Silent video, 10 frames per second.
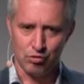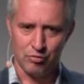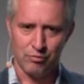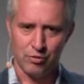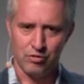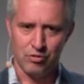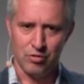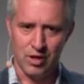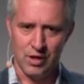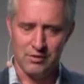also Virgin
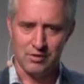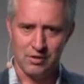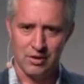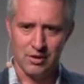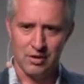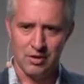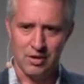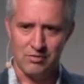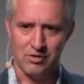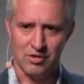United,
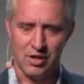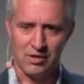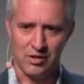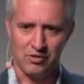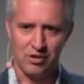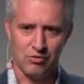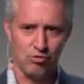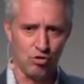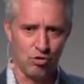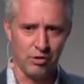have decided actually to
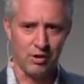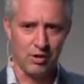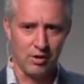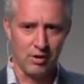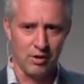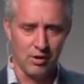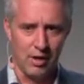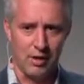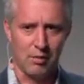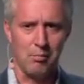join.
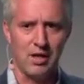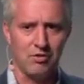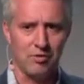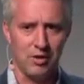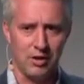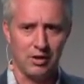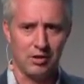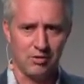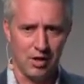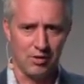And they're match funding the
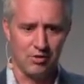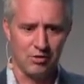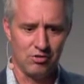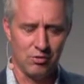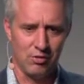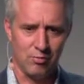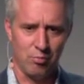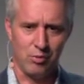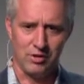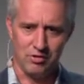crowd. So if a
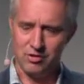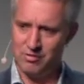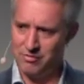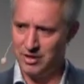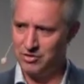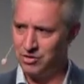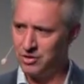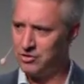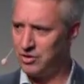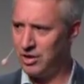British investor
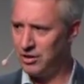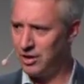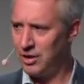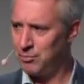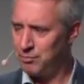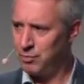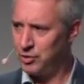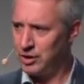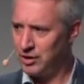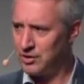is saying, hey, I'm
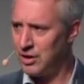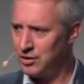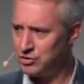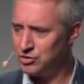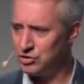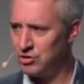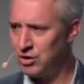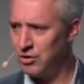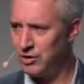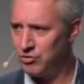putting
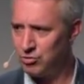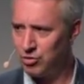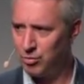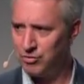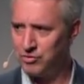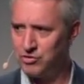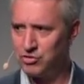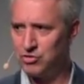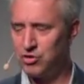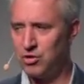€1,000 into a couple of these
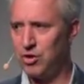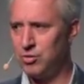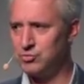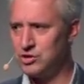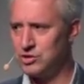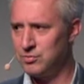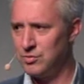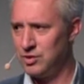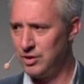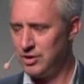solar home systems,
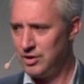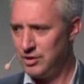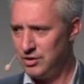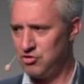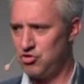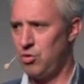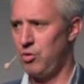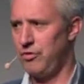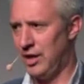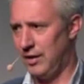then so
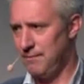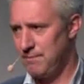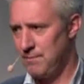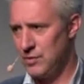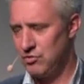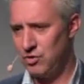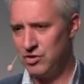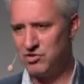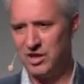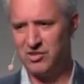will they. So
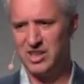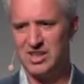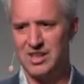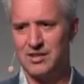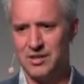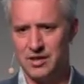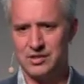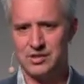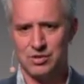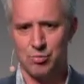this actually
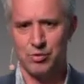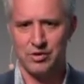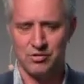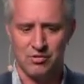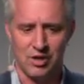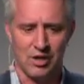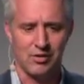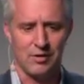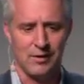catalyzes the British crowd.